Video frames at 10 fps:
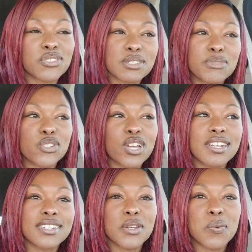been trying to
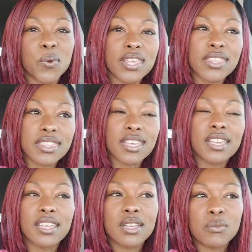deal with
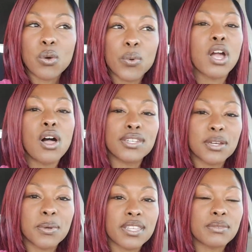what we all deal
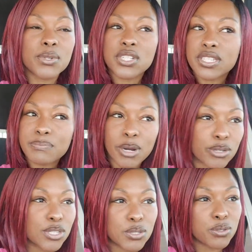with, which is
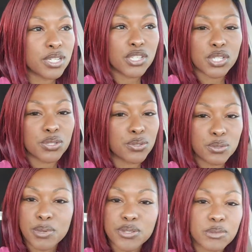personal issues,
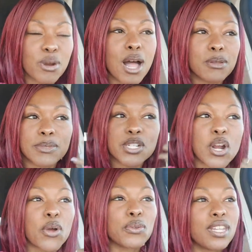personal problems in our
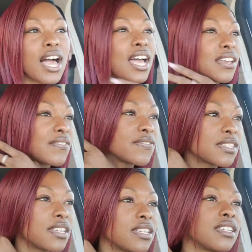own lives,
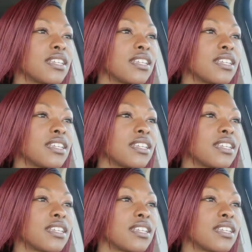and